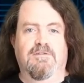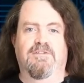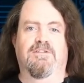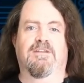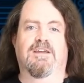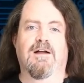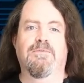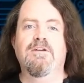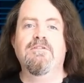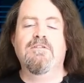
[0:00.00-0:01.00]
to visit the
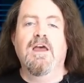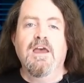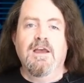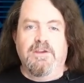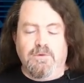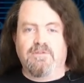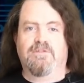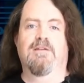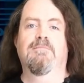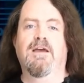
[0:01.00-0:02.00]
Countess, you'd
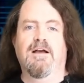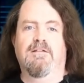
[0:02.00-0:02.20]
say Michael